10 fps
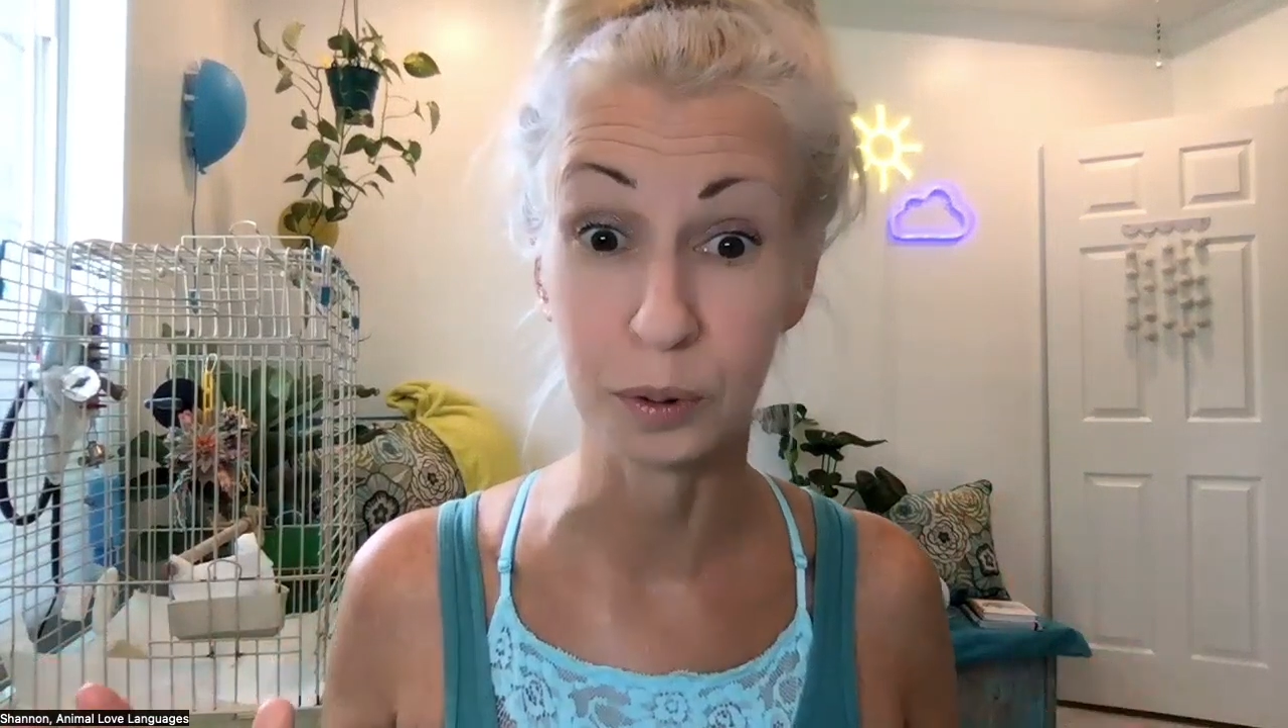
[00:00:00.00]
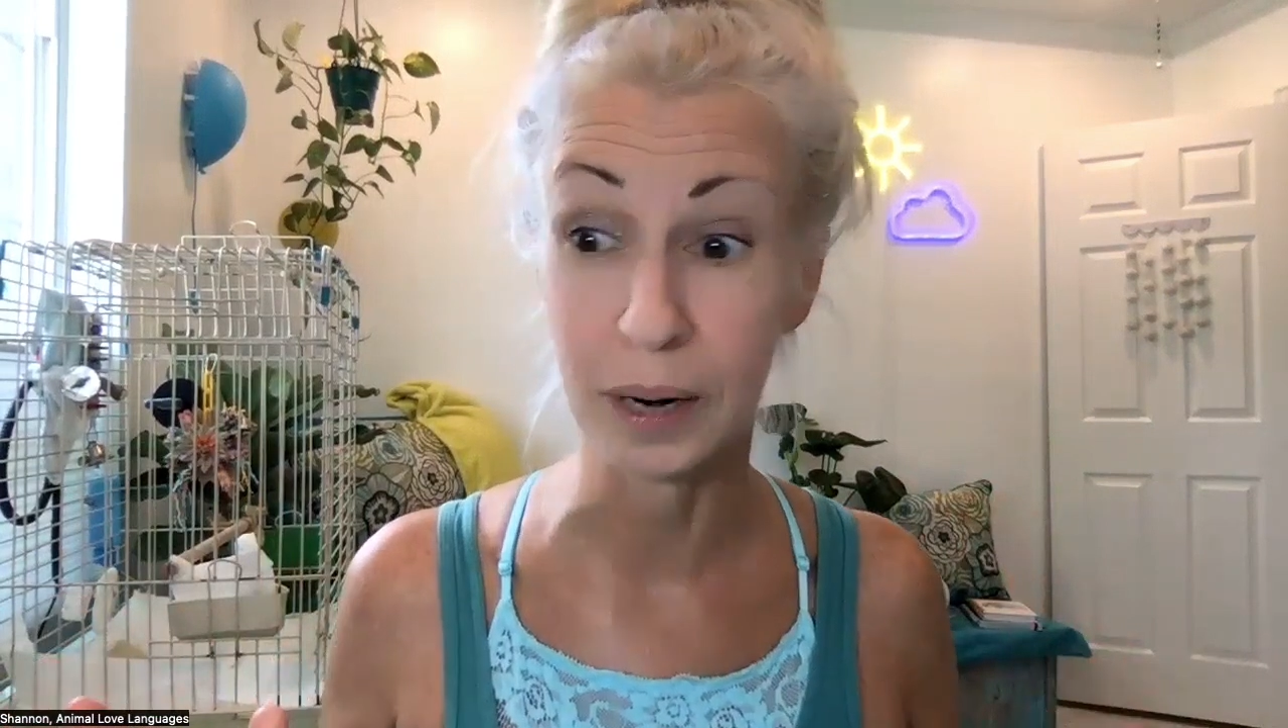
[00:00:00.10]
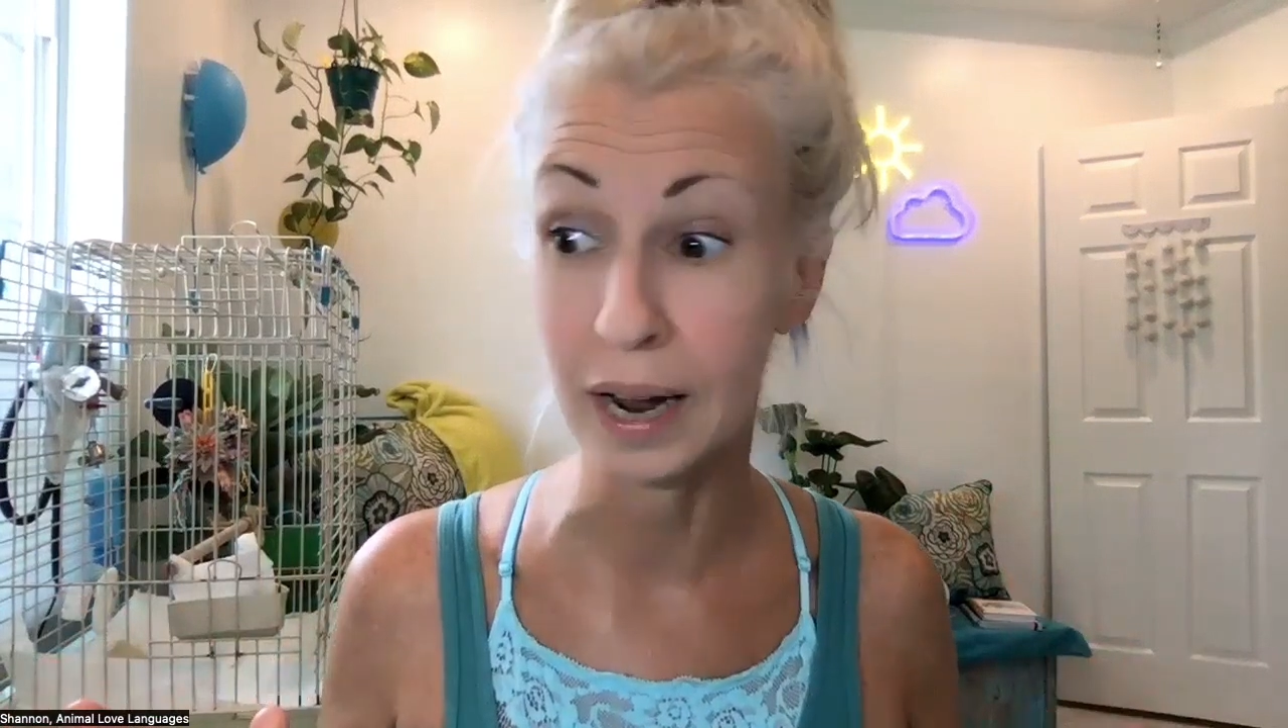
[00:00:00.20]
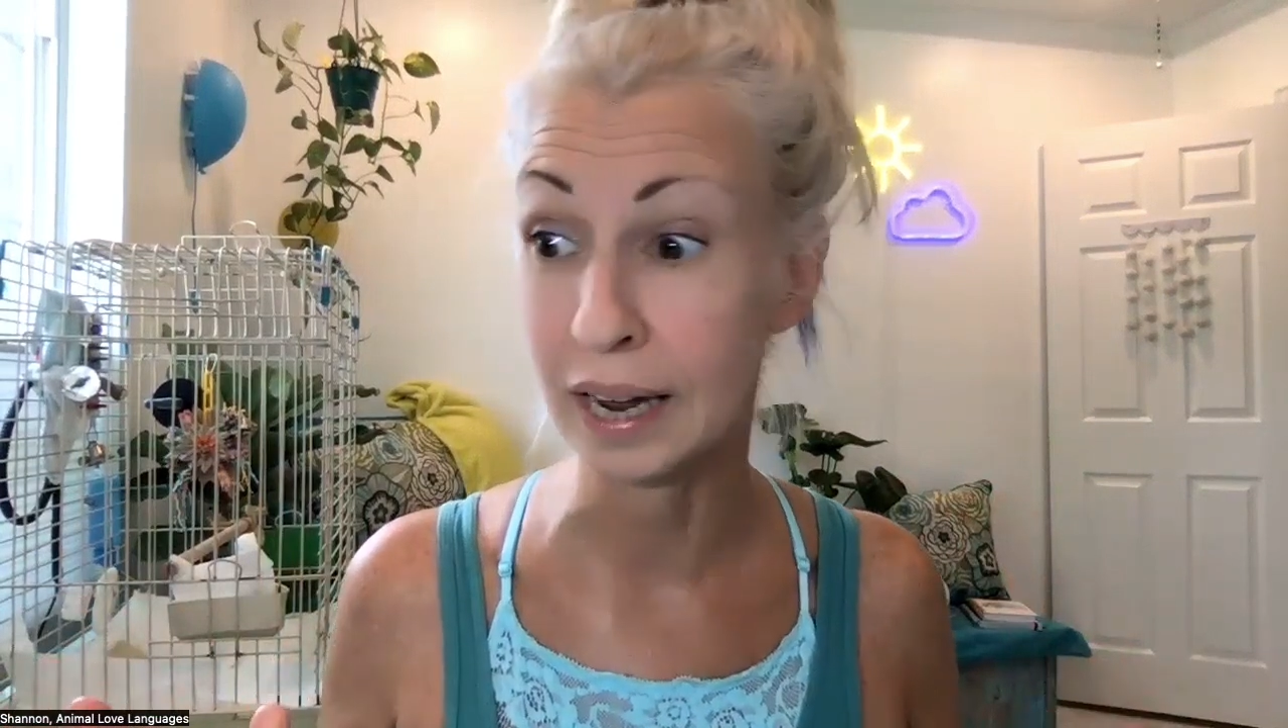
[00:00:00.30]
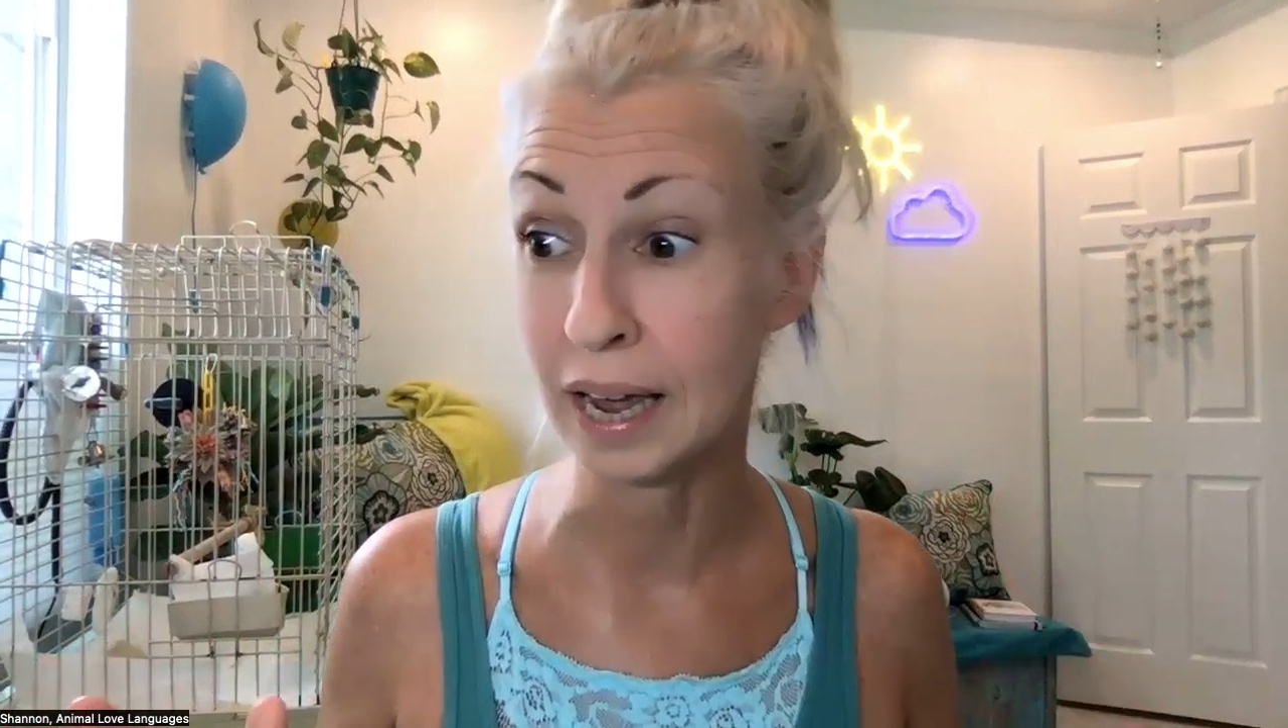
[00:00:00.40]

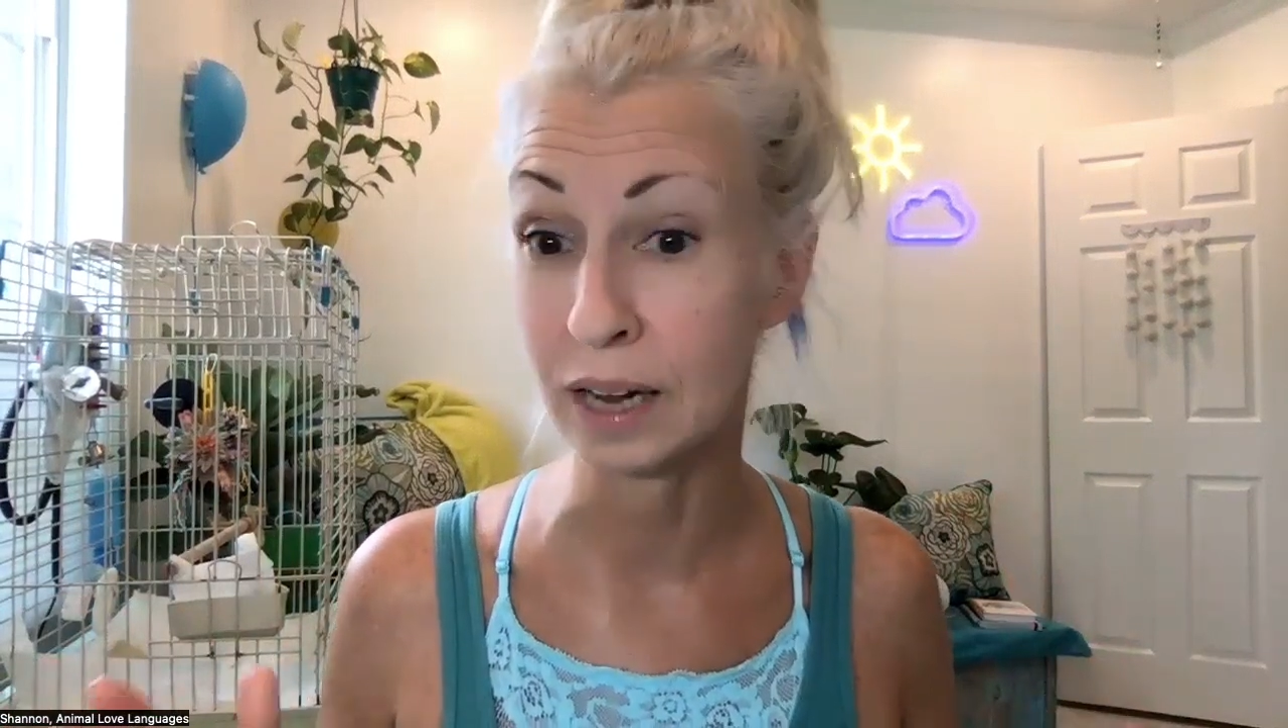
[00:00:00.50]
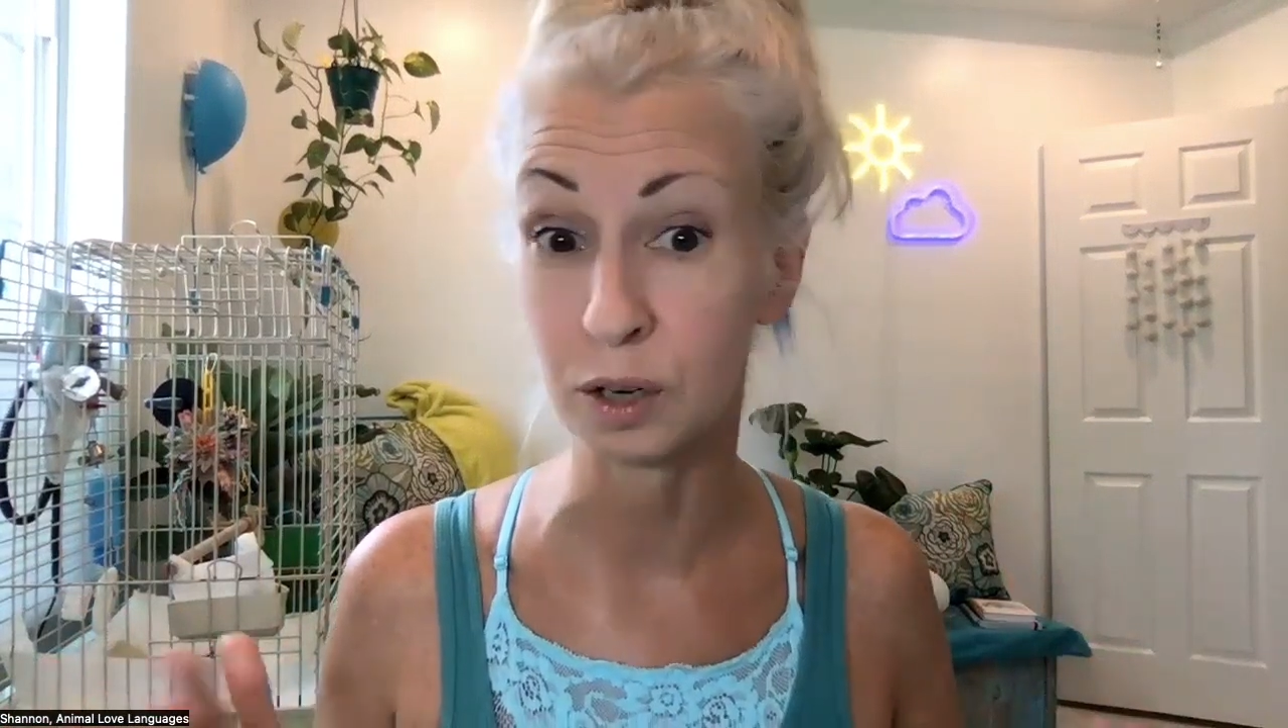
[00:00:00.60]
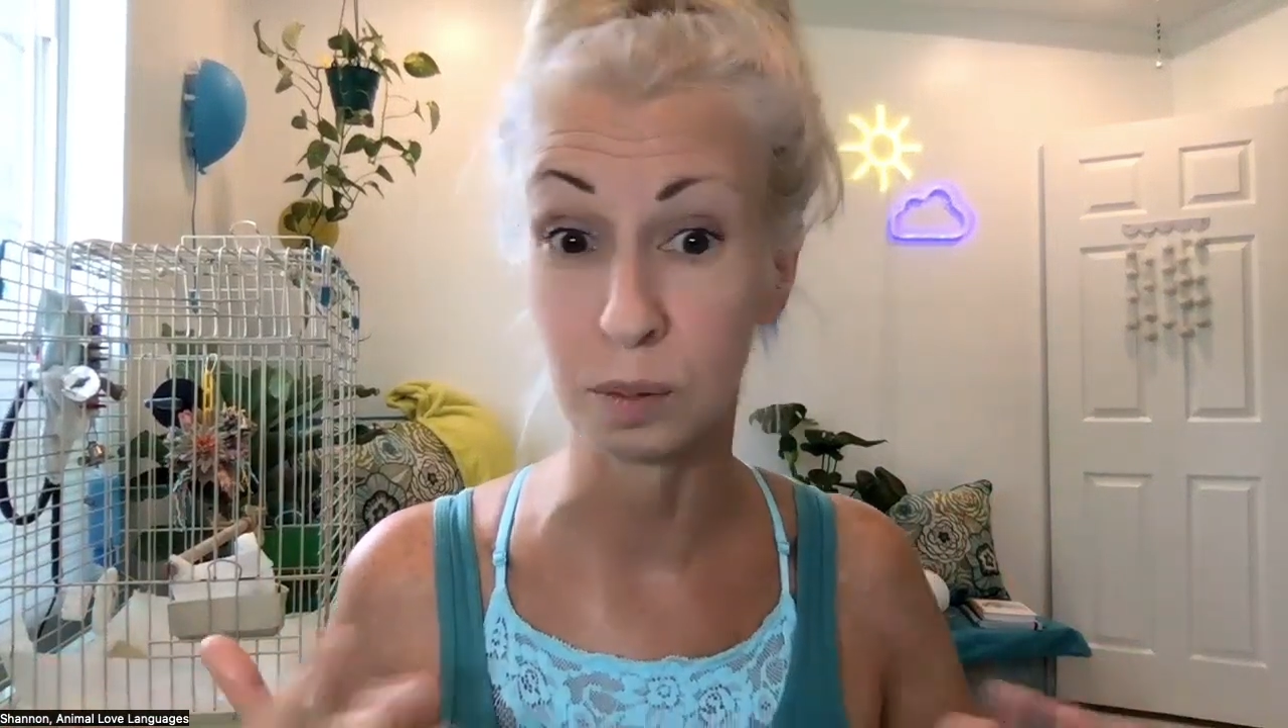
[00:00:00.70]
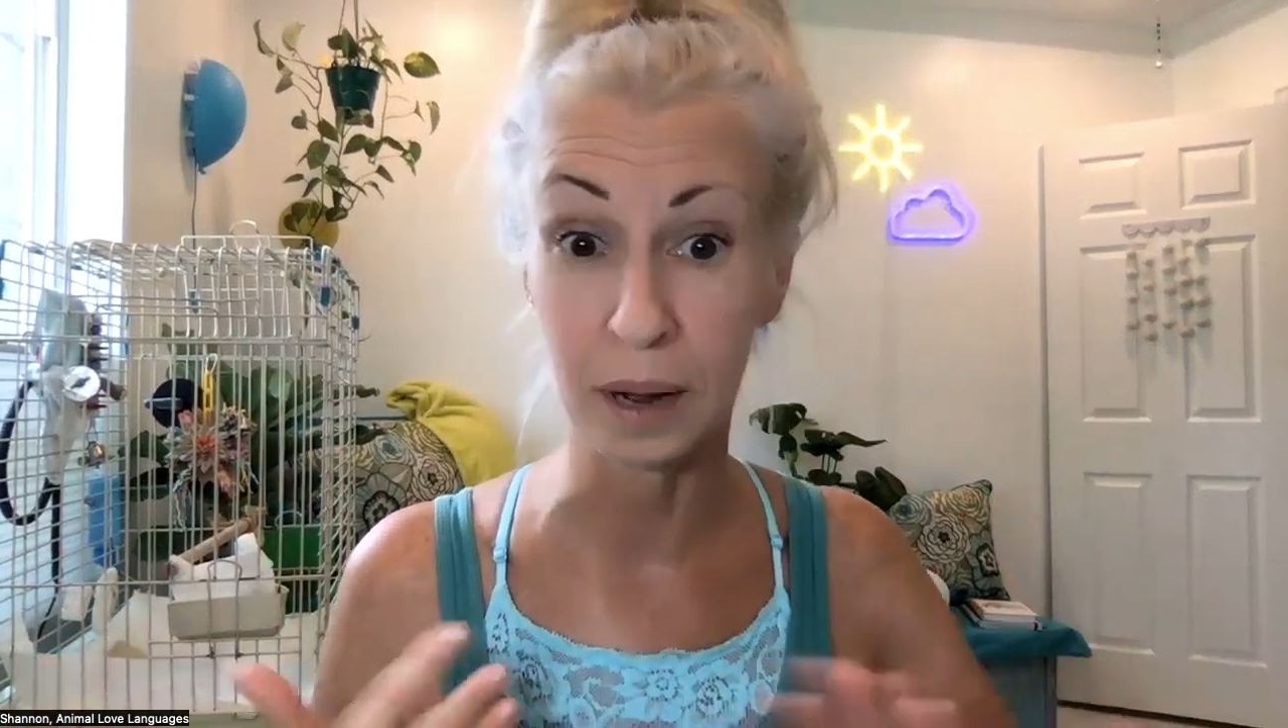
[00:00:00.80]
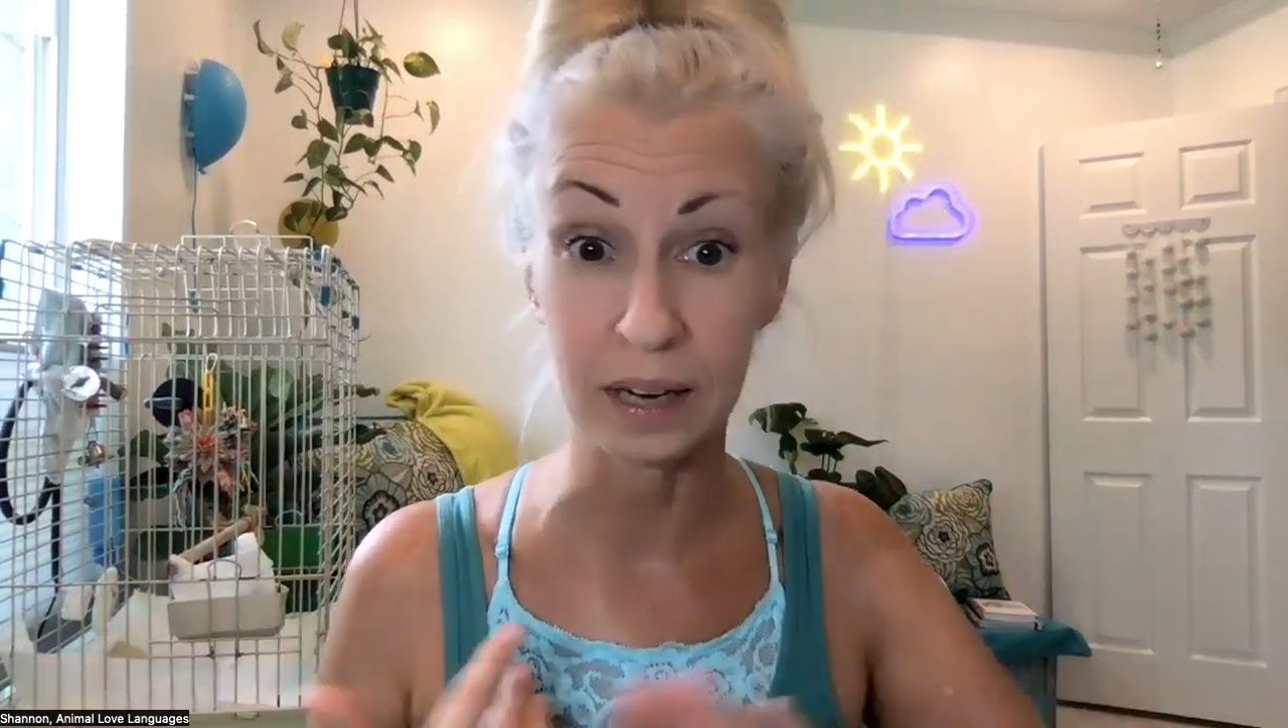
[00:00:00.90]
I
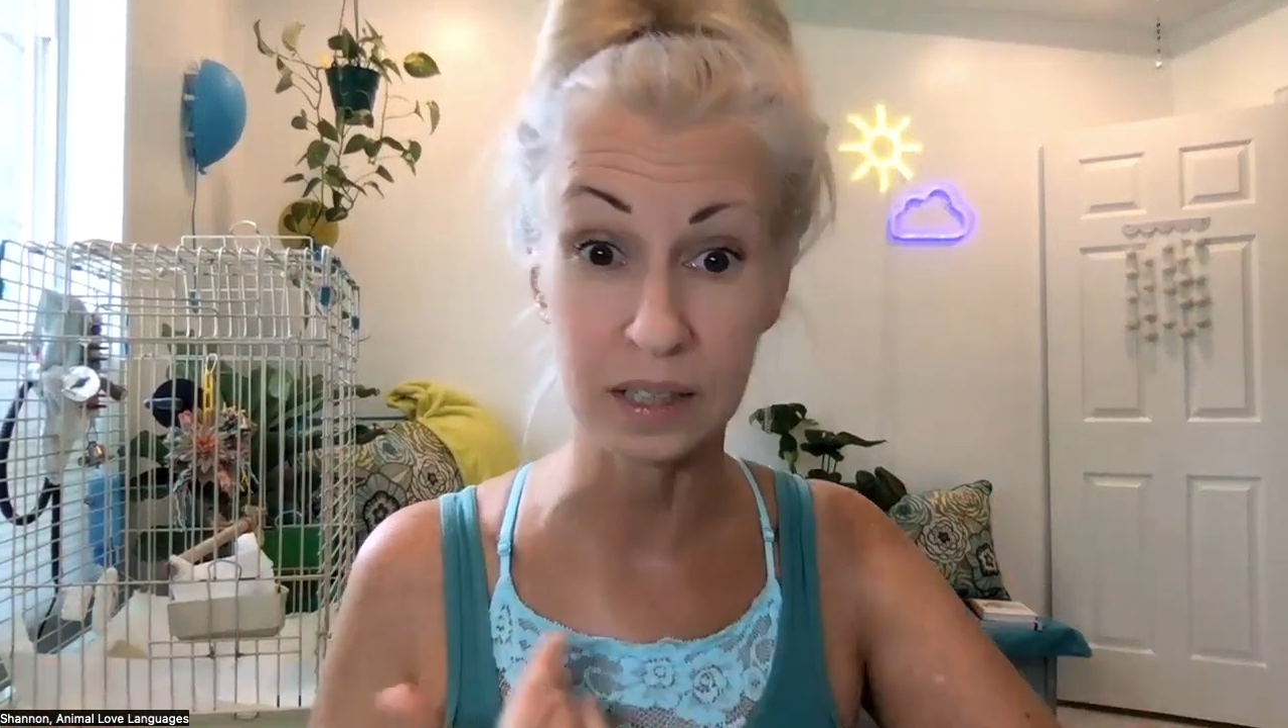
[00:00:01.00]
anchor back